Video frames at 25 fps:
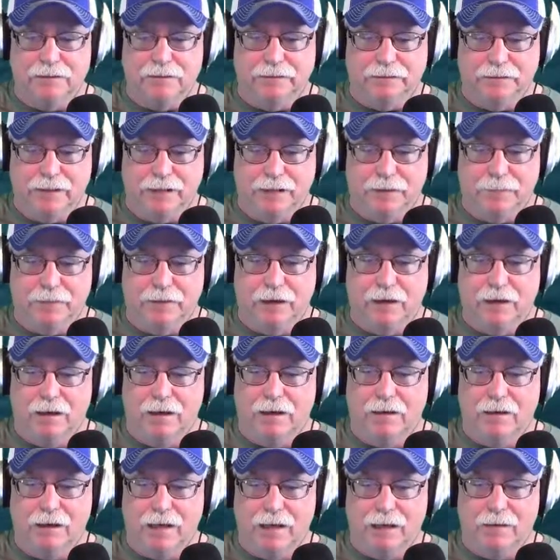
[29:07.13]

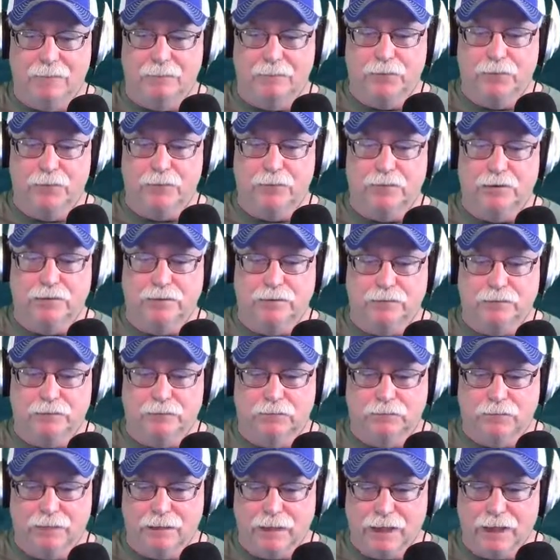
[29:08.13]
Yamaha Outboards, the
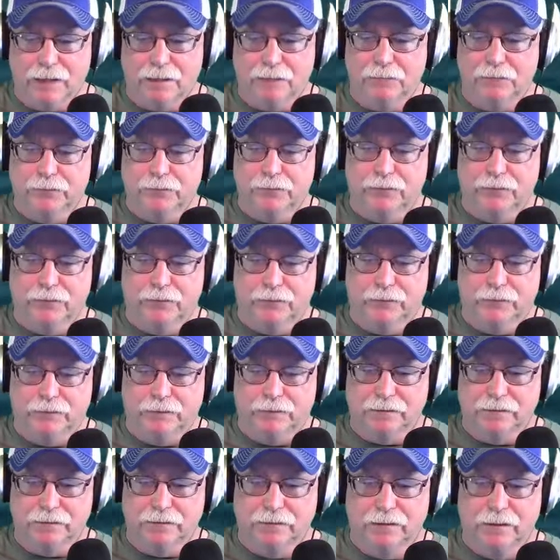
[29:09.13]
reliable
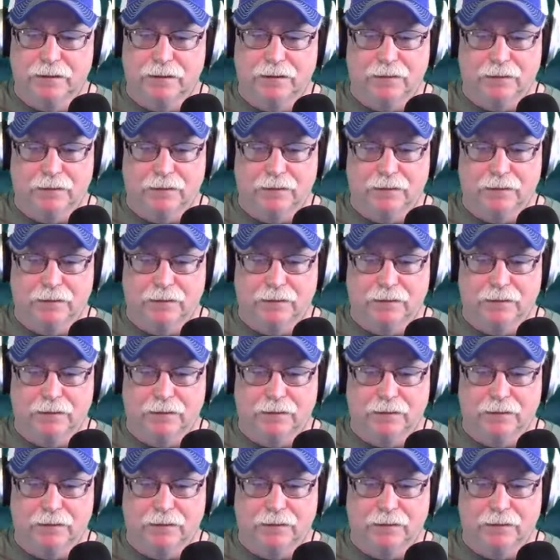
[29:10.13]
choice.